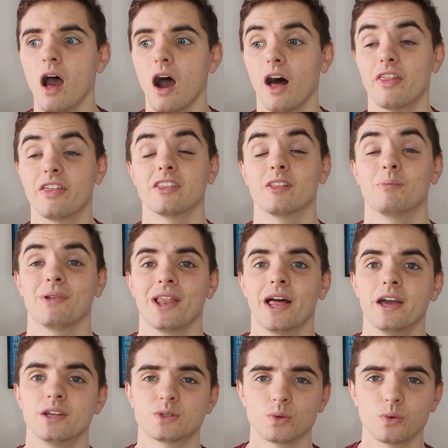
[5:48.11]
I think the
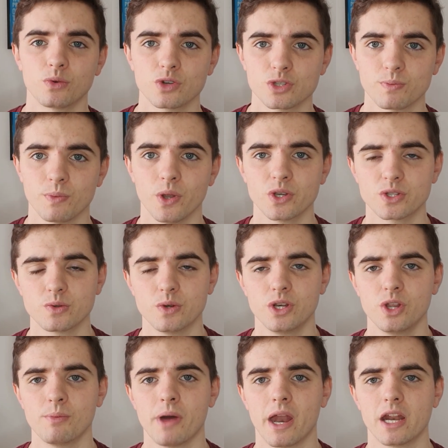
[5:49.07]
players will respond to a
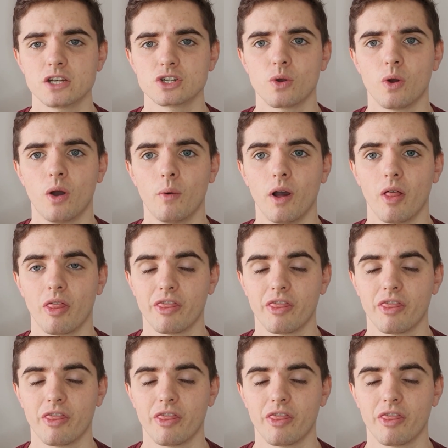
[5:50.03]
new manager quite well.